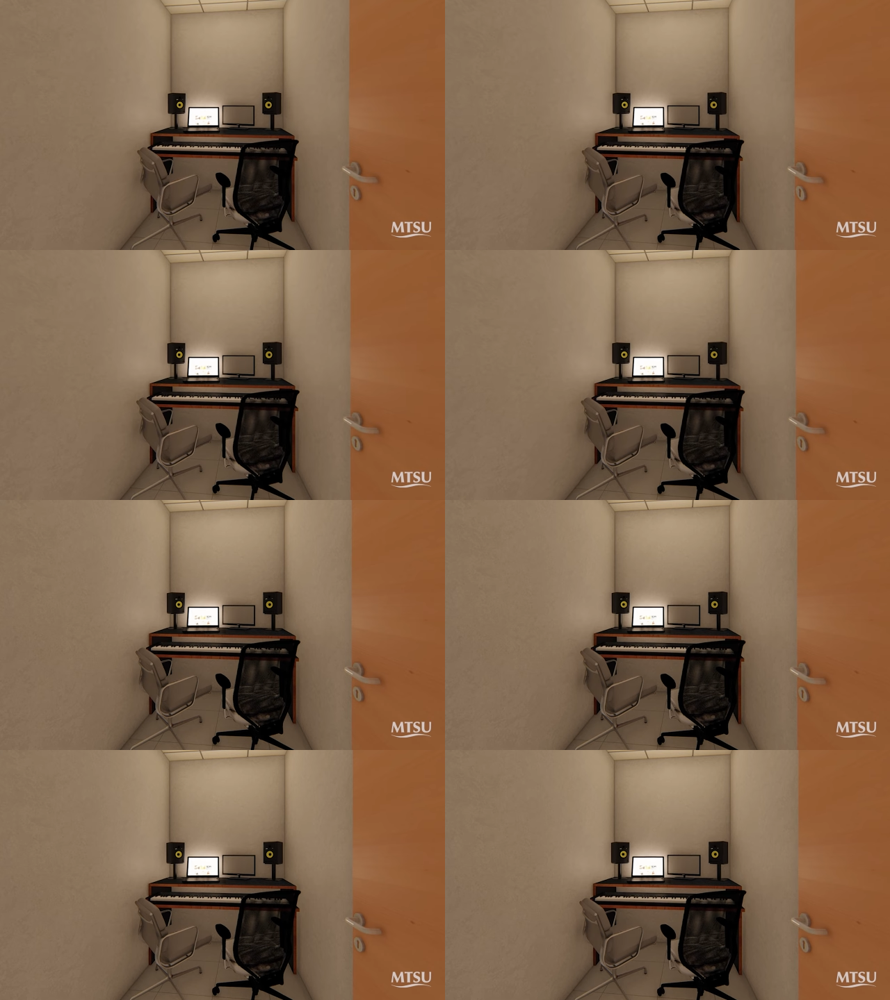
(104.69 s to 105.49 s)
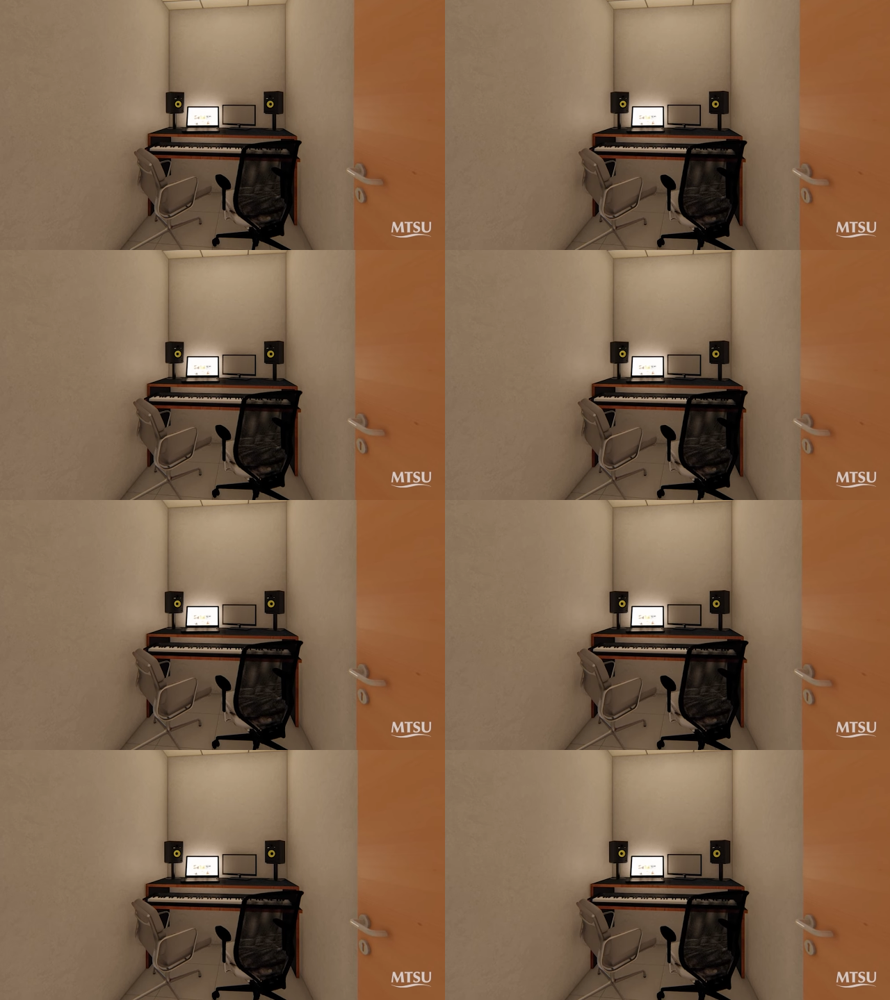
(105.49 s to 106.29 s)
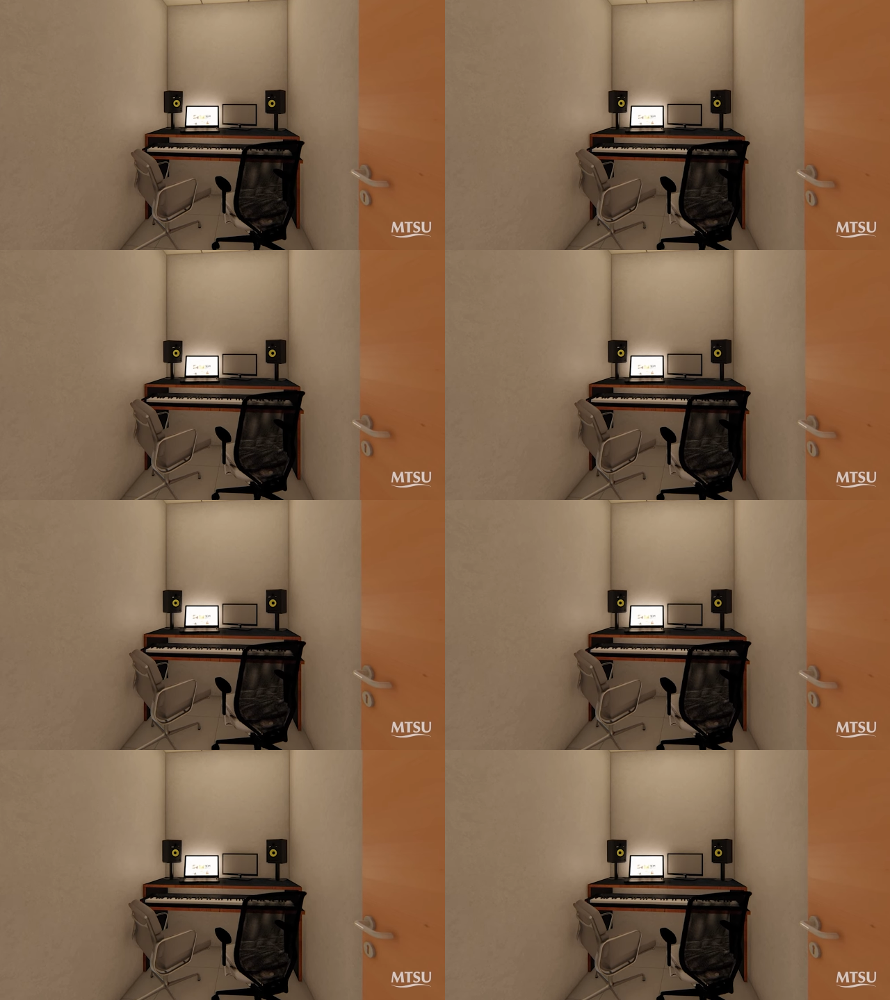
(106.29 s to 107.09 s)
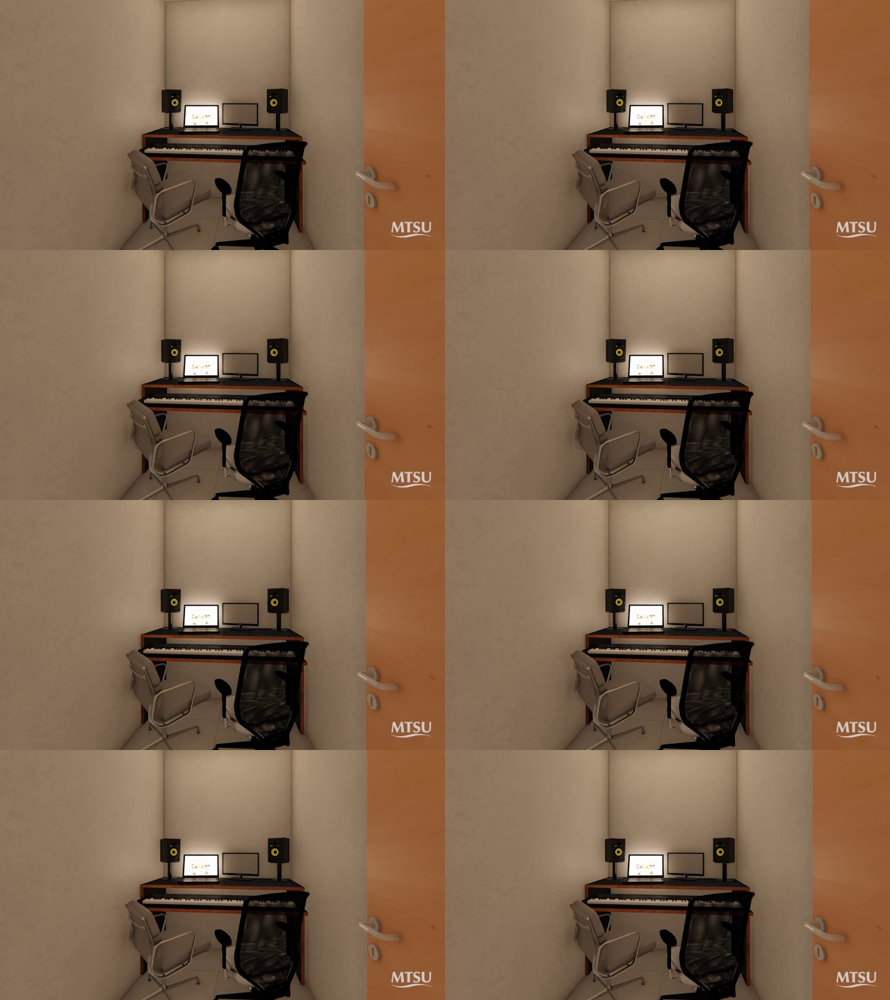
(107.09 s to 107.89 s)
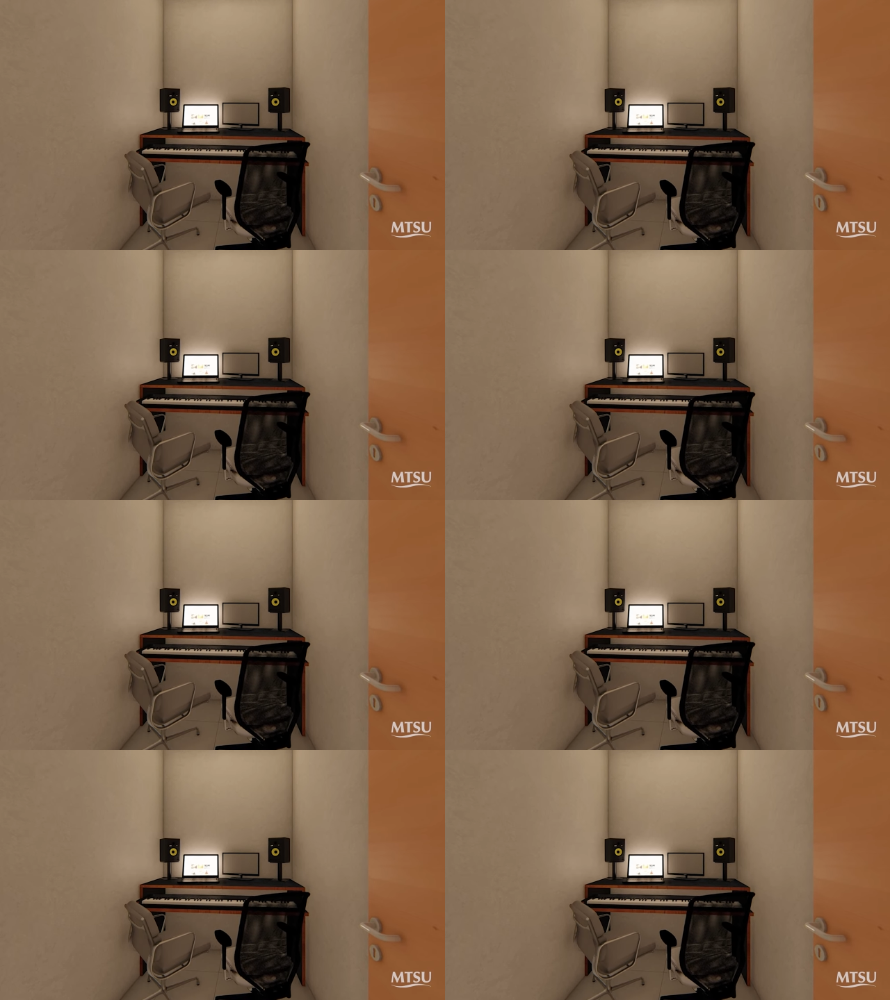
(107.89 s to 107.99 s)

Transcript: (no speaker visible)